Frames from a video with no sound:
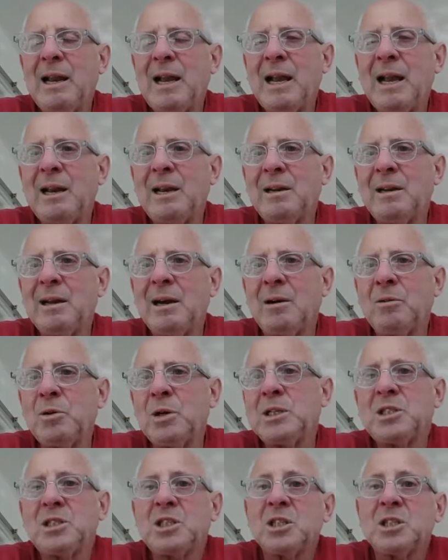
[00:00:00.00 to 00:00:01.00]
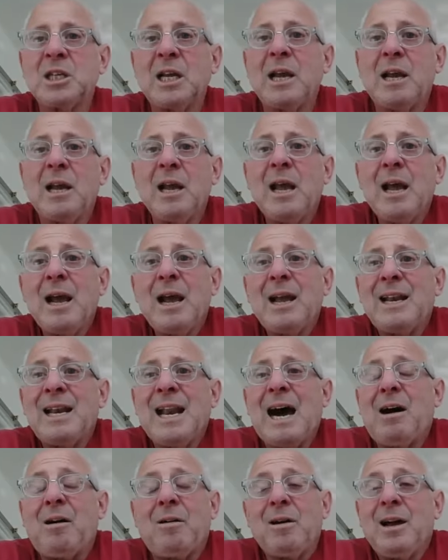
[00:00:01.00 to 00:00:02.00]
And Wiz to say,
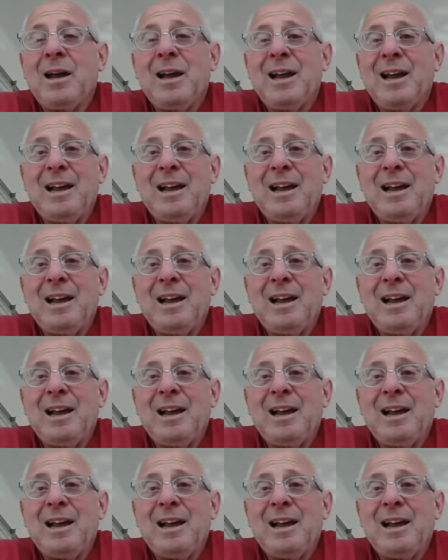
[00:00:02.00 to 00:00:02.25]
now,